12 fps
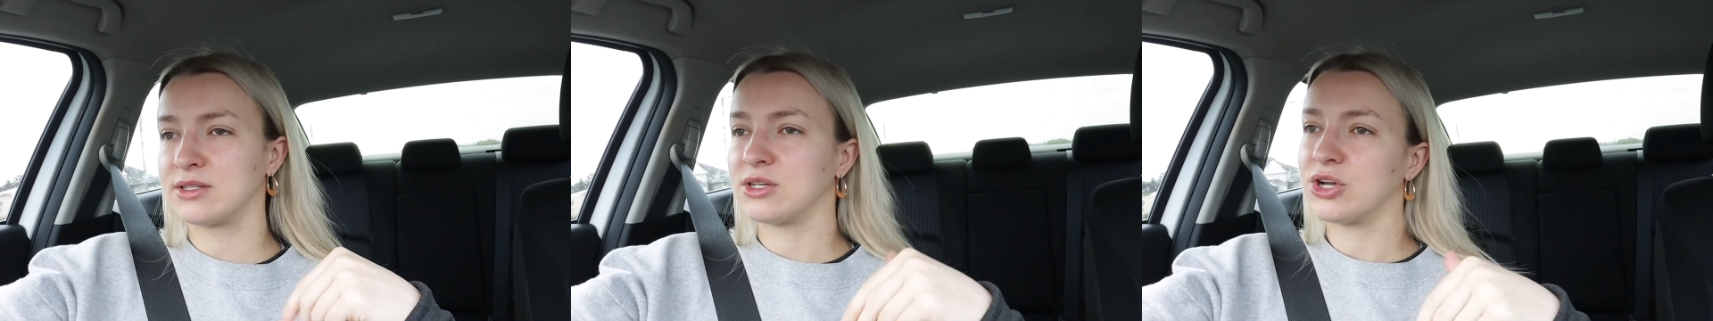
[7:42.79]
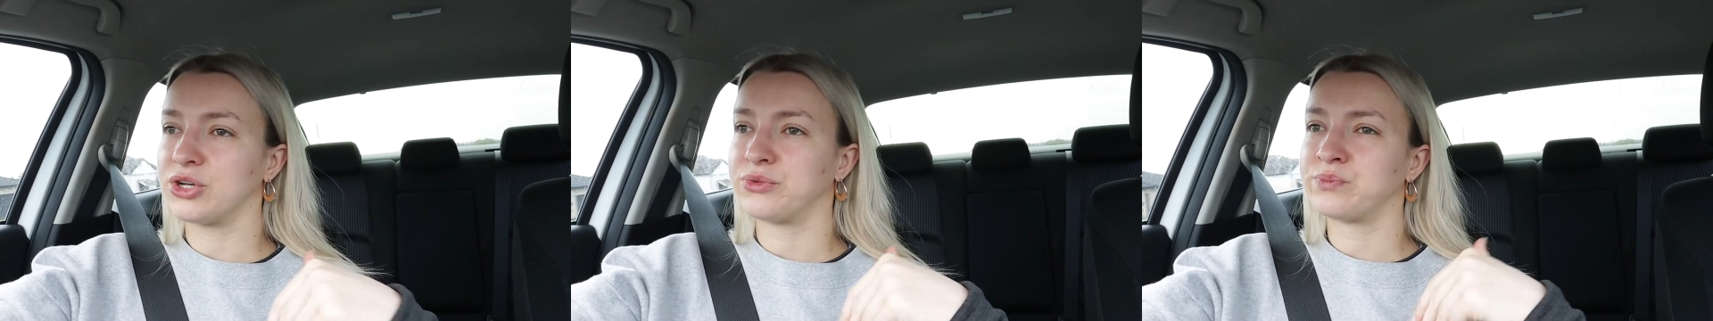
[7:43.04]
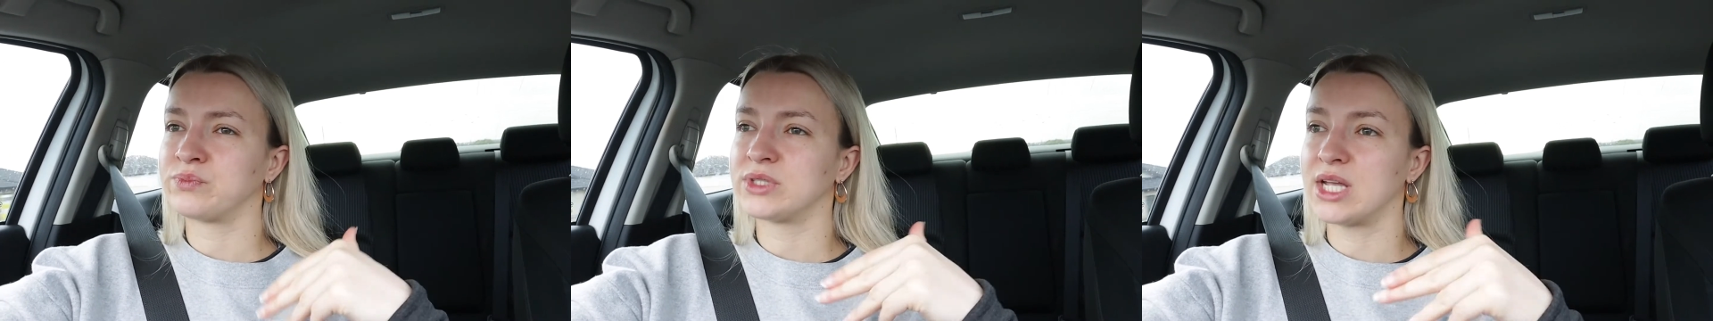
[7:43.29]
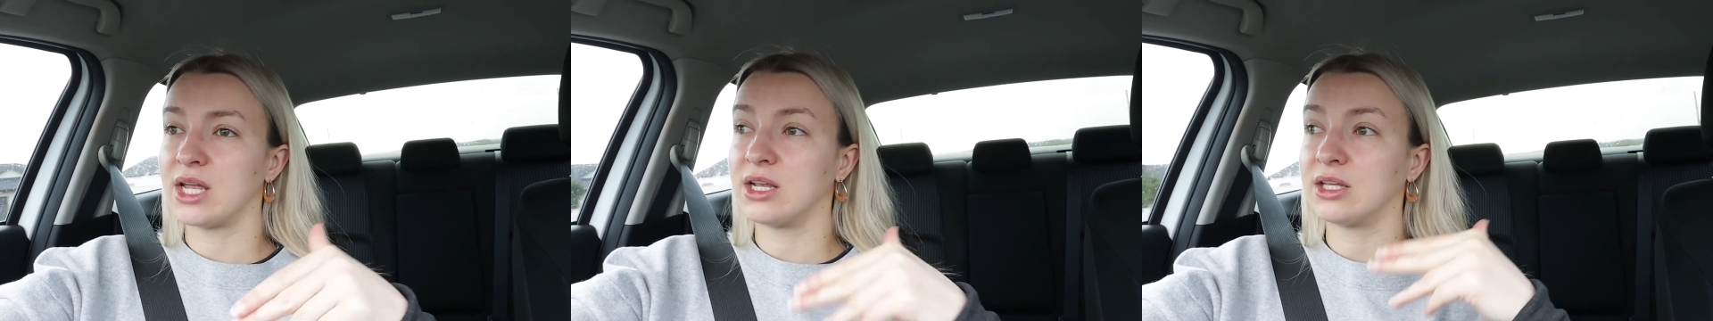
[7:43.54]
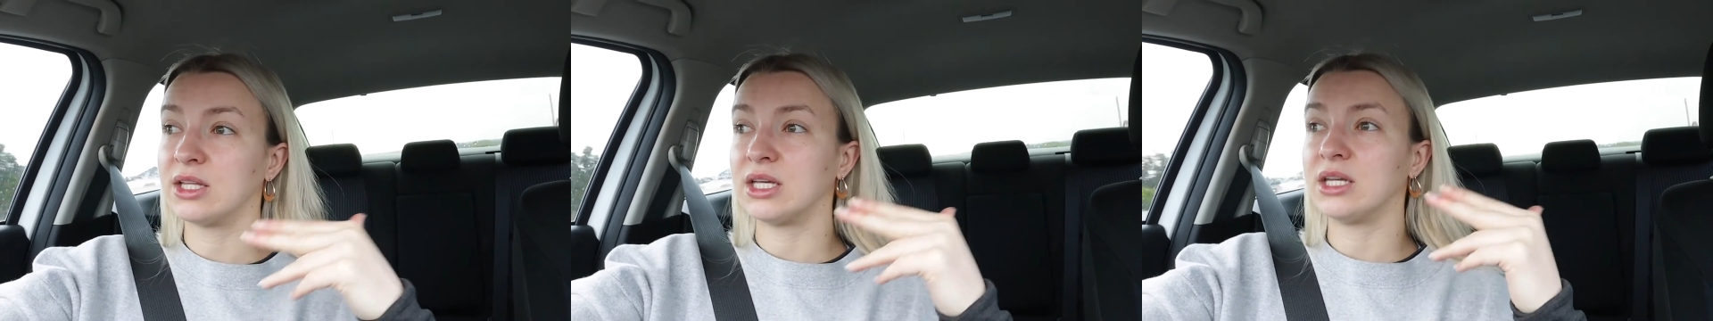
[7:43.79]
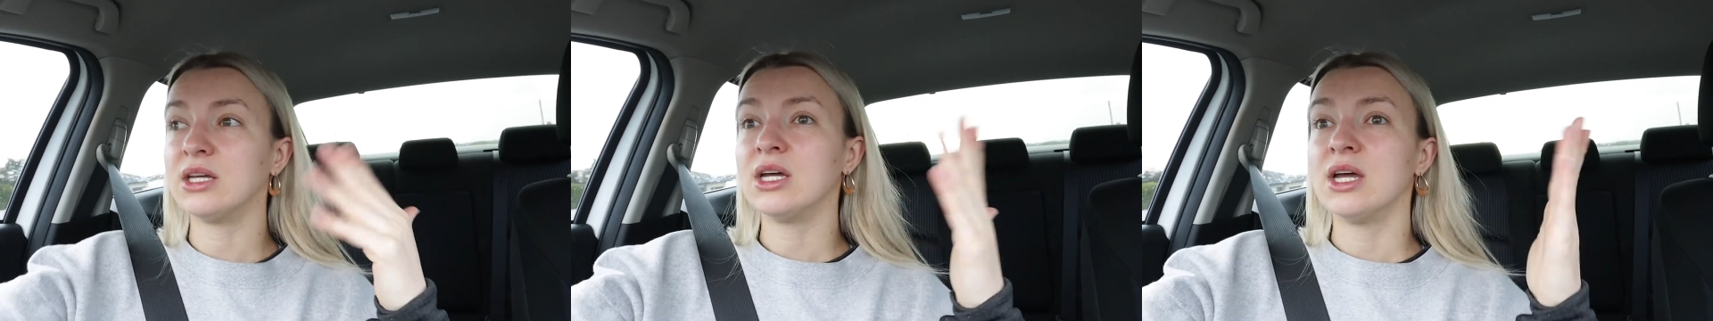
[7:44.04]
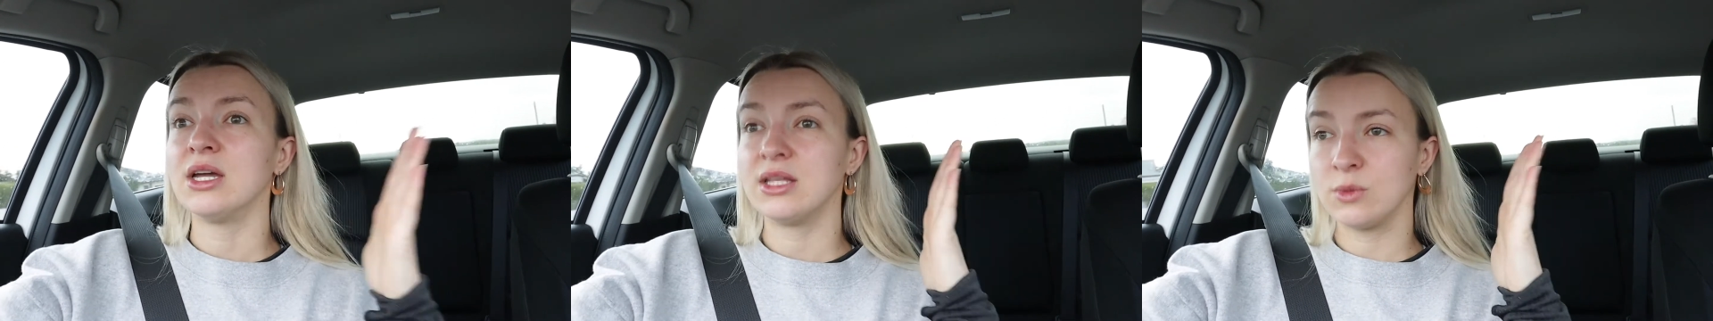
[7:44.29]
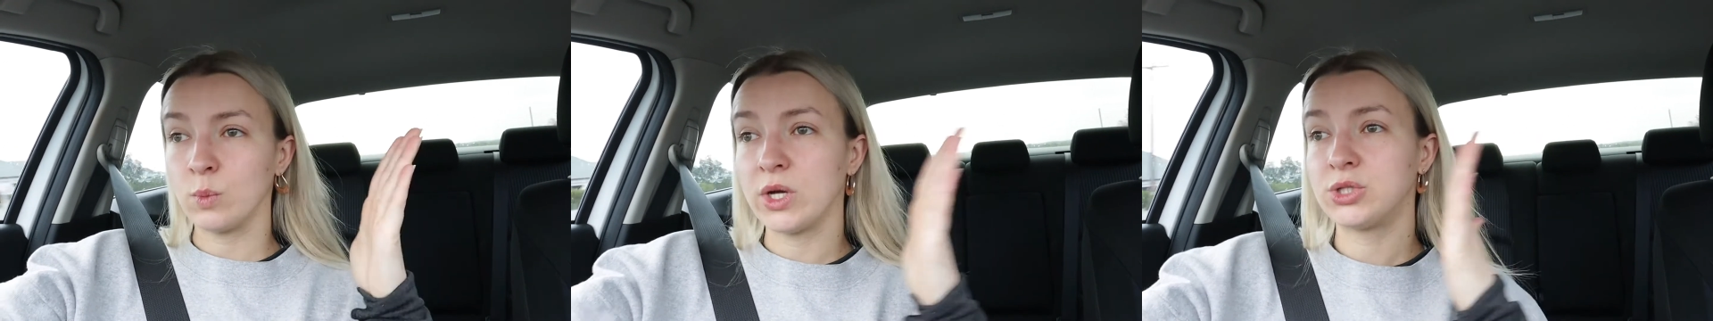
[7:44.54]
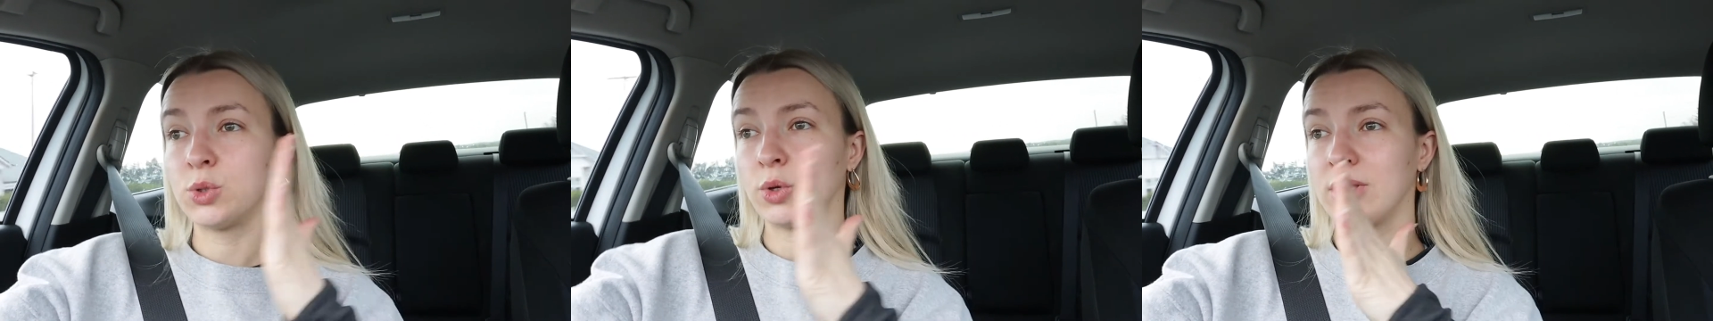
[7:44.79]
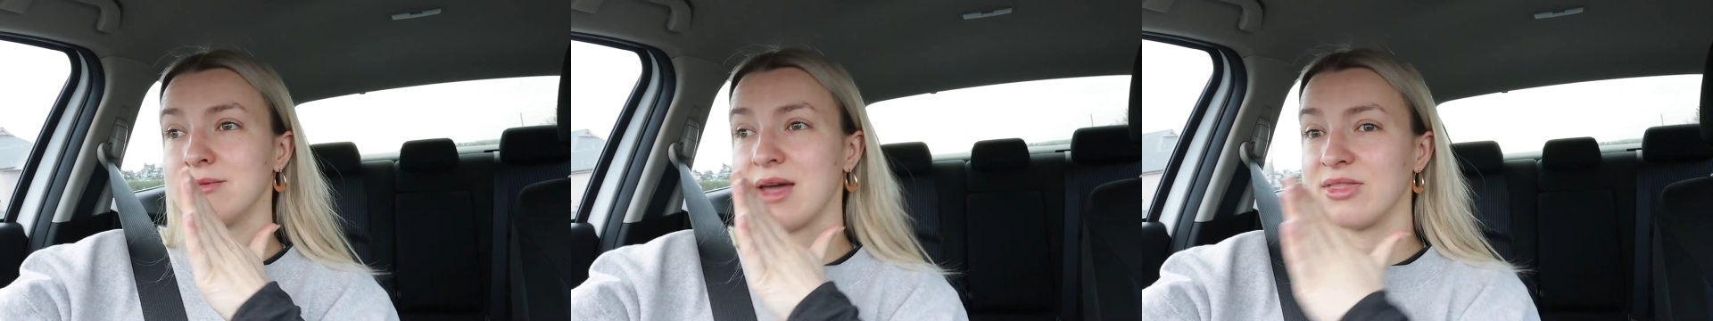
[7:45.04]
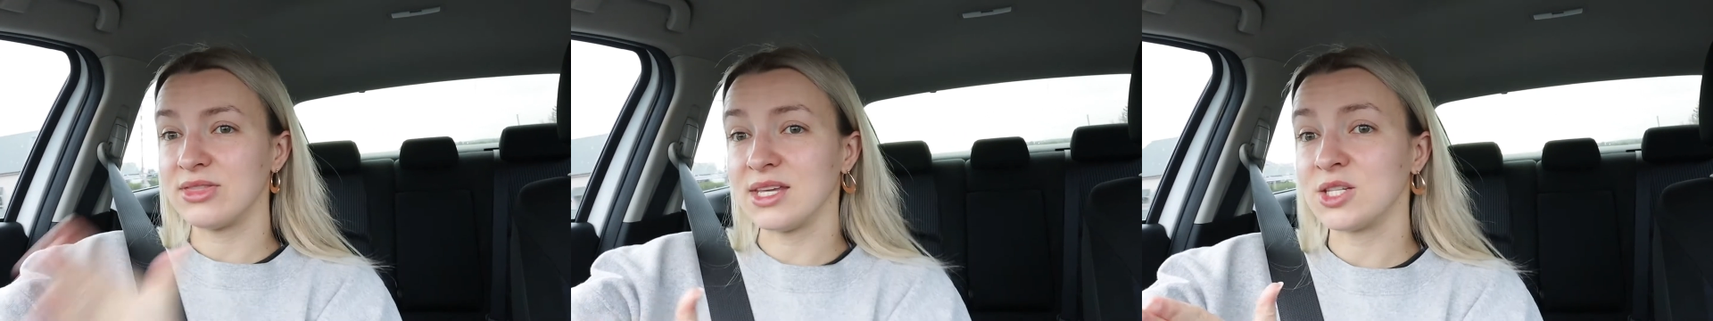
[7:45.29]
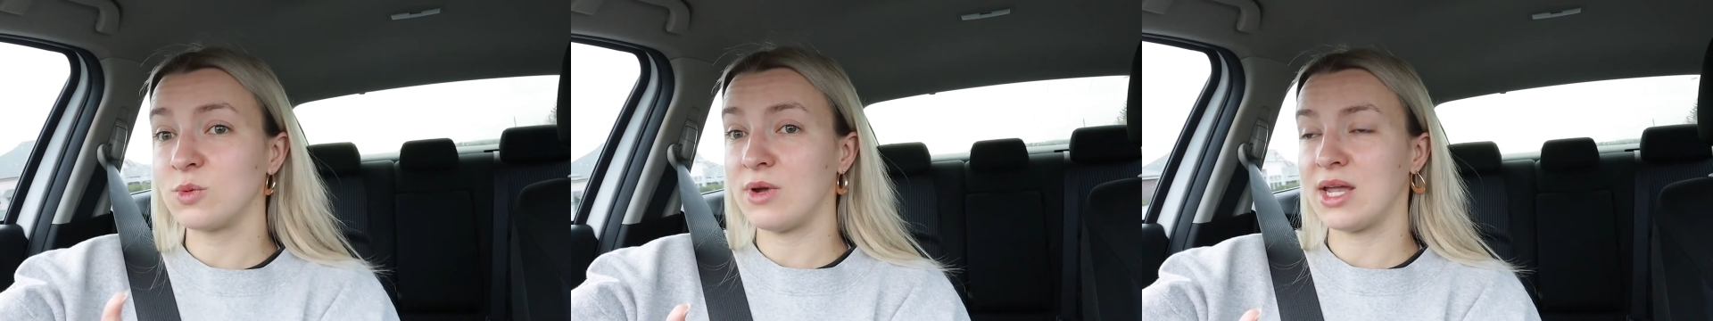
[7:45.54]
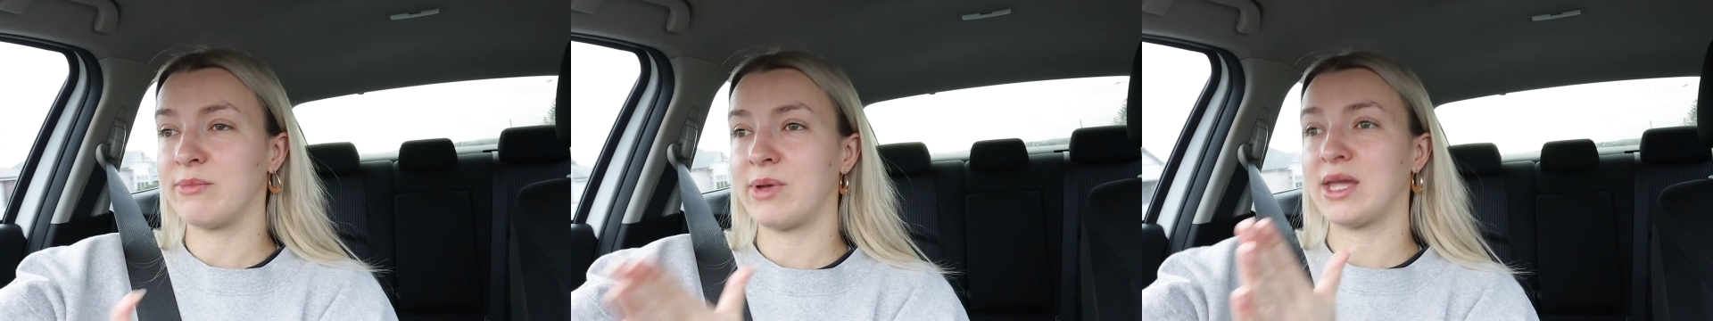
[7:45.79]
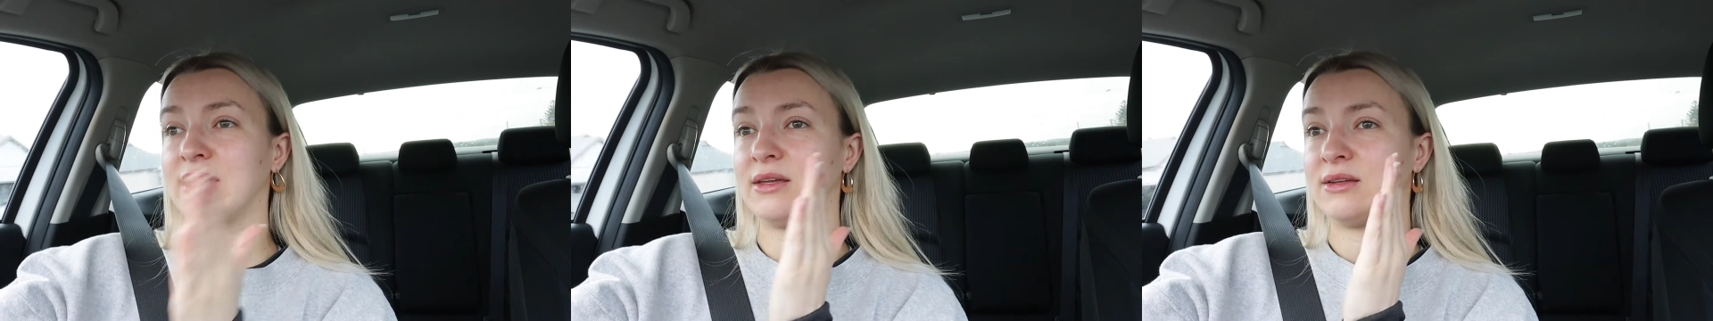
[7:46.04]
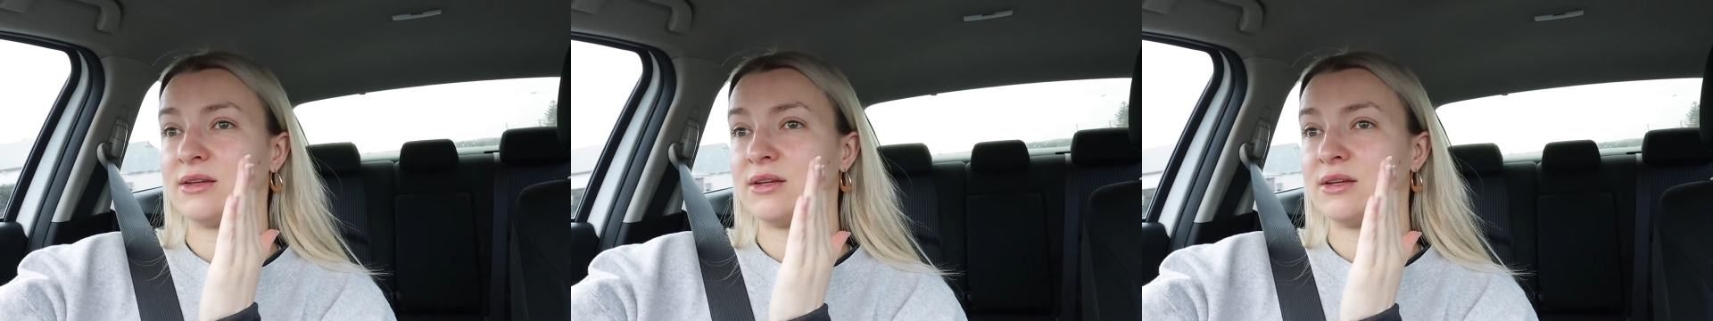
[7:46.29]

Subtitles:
So technically we're talking about this week being,